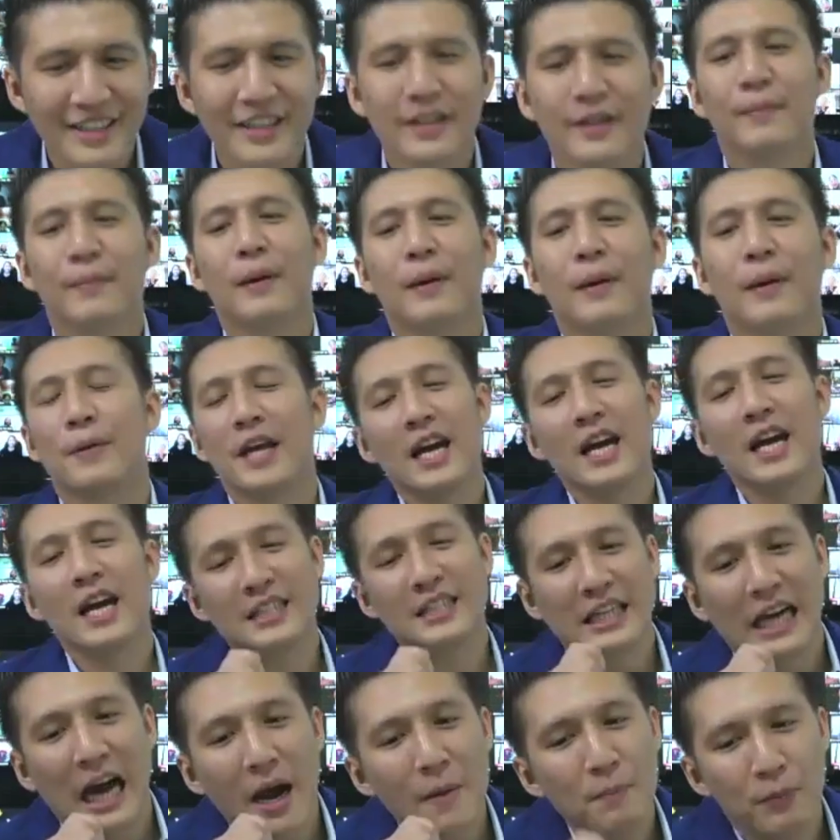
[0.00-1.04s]
Tapi ada
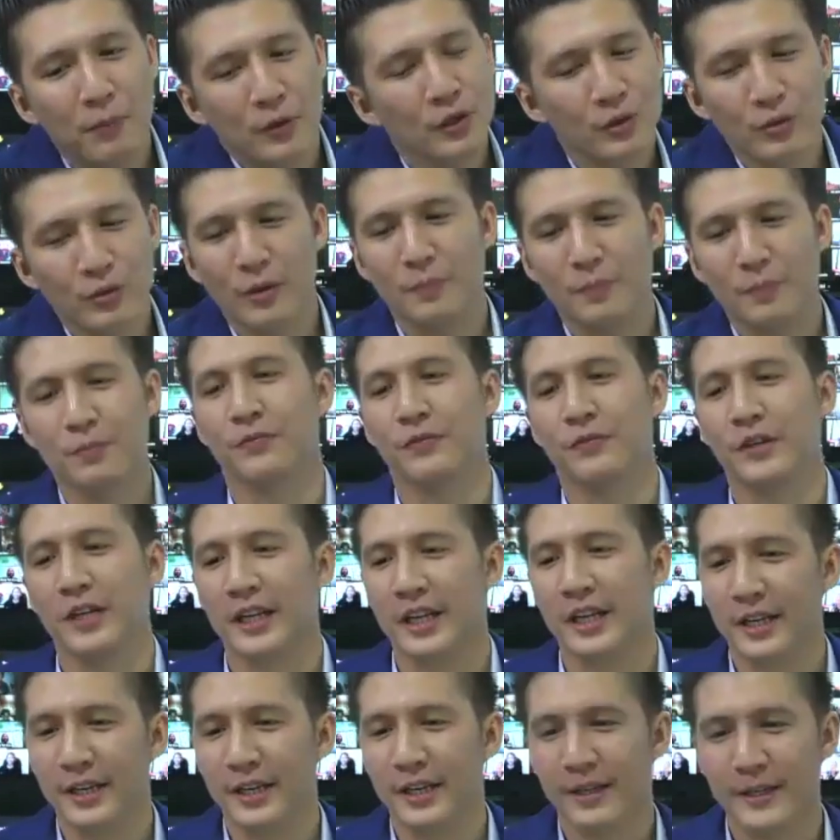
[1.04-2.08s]
tegak pun sudah prophetic.
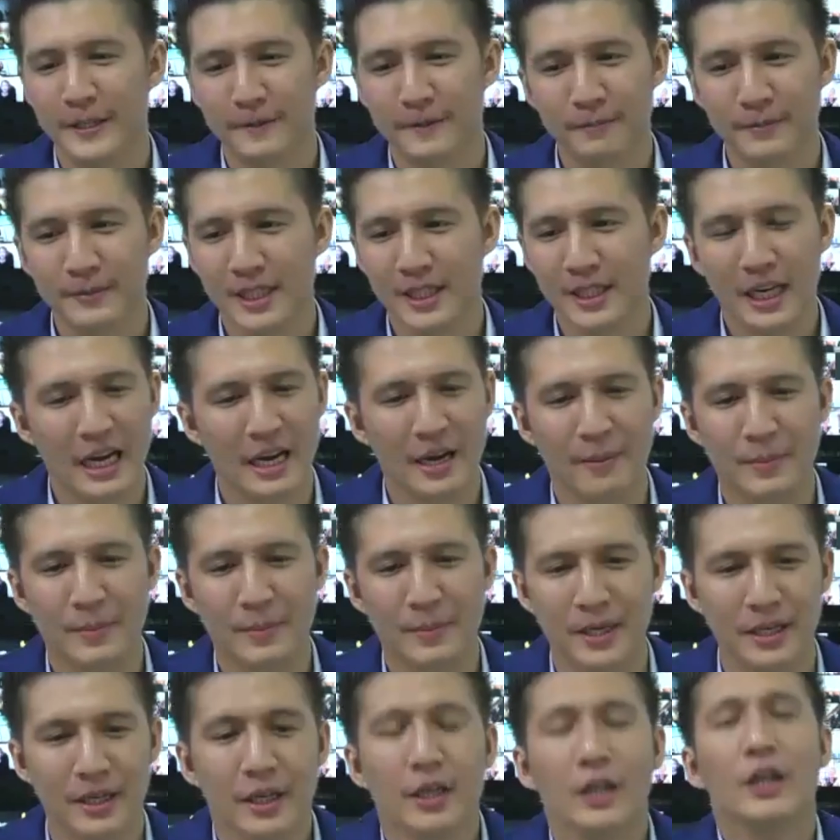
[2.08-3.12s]
Amin.
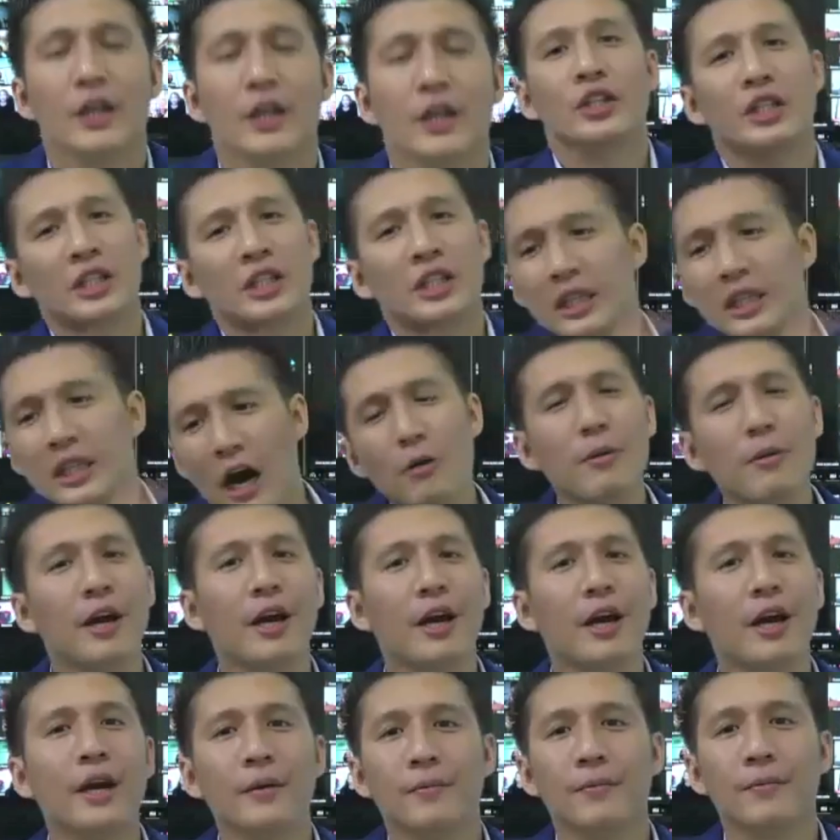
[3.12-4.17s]
Si lau
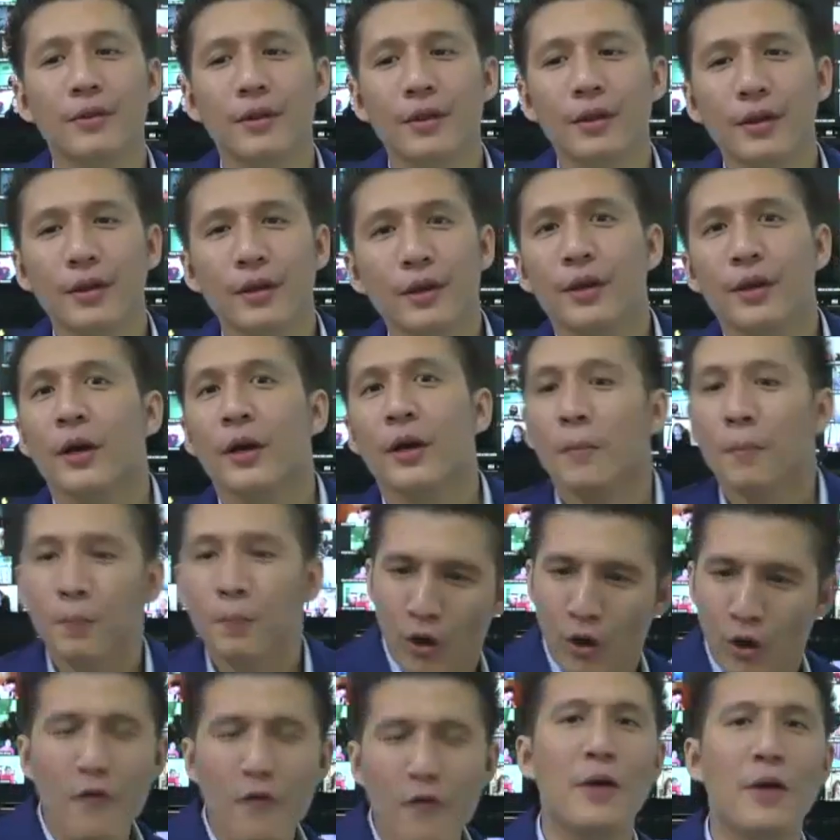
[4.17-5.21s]
me.
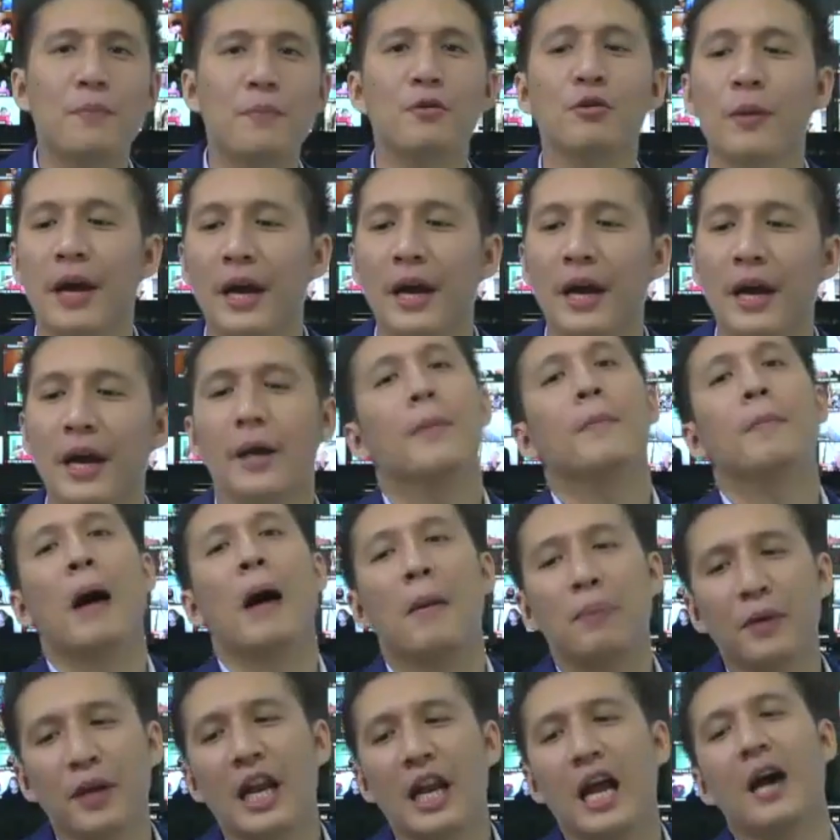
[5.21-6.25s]
Prophet you may,
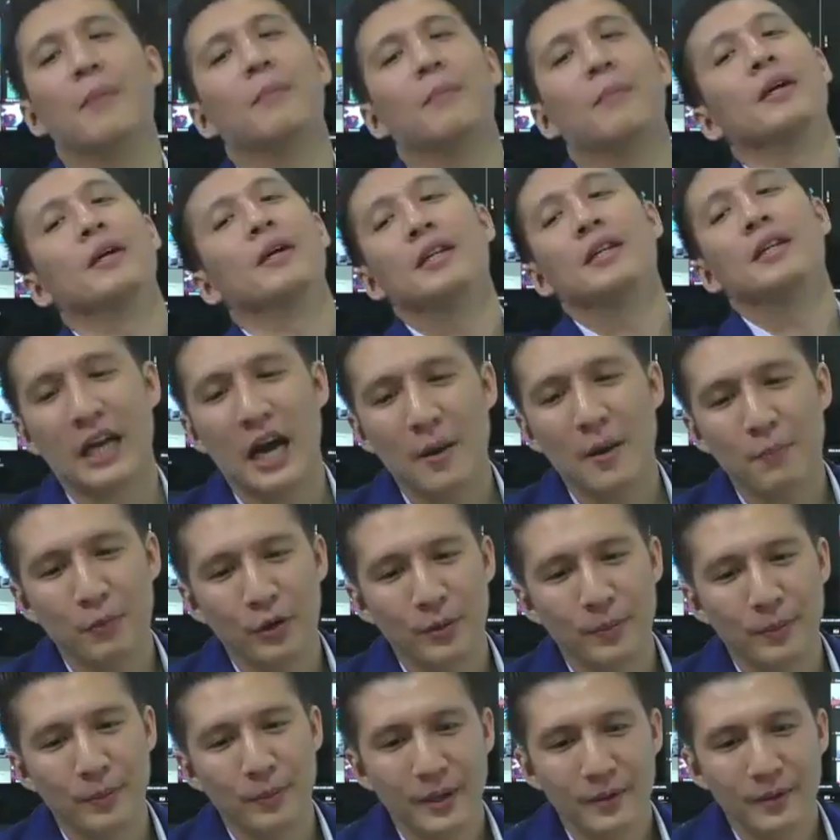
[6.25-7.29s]
Babi Lama, the carpet.
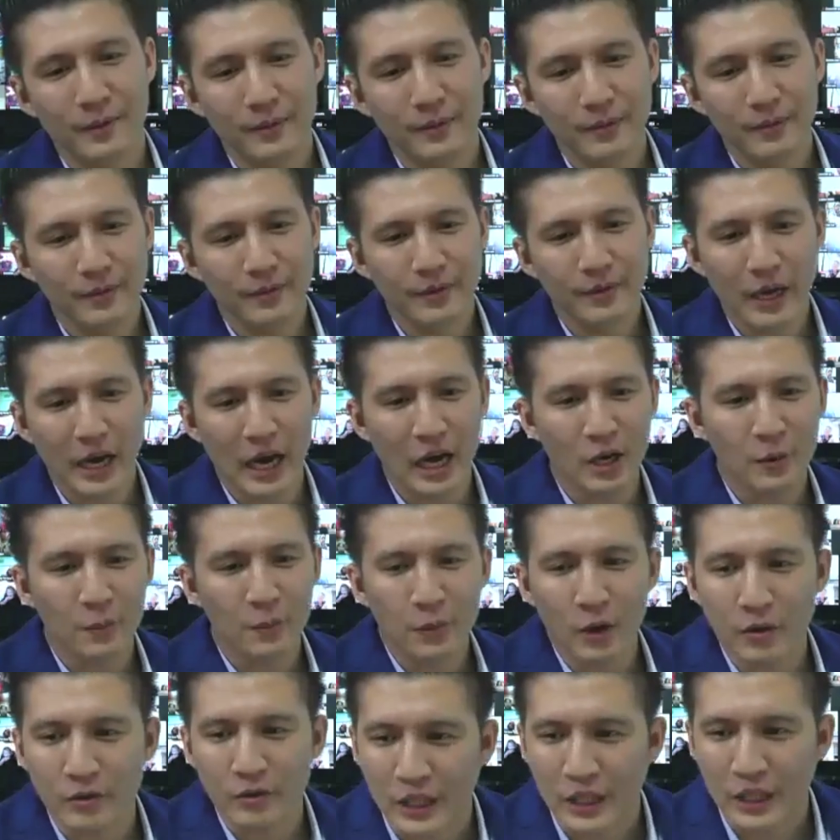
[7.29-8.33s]
I don't be
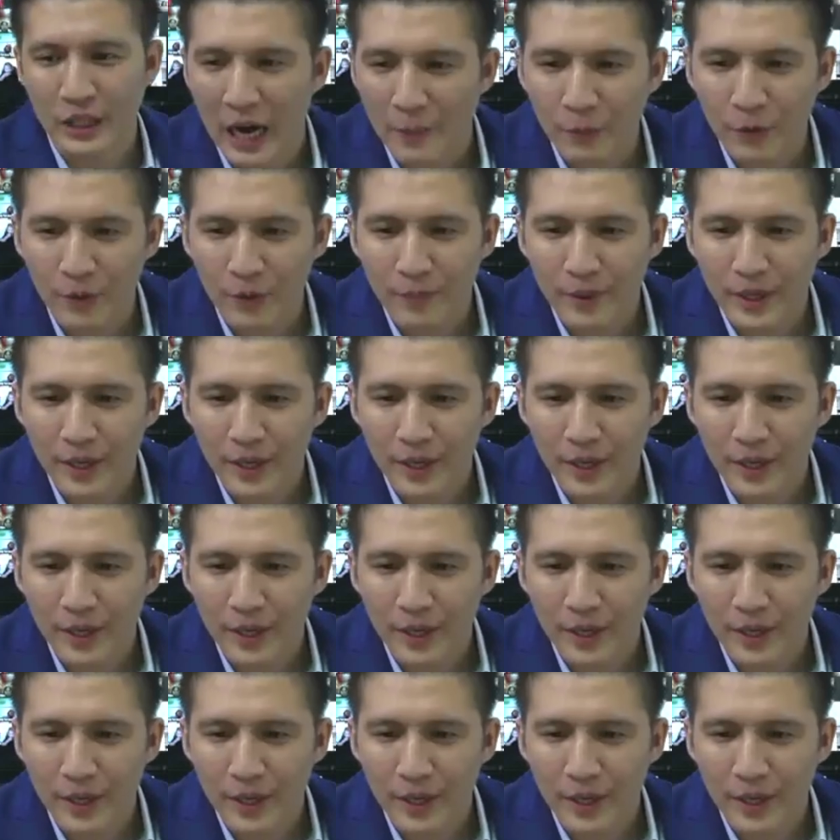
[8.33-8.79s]
on the carpet.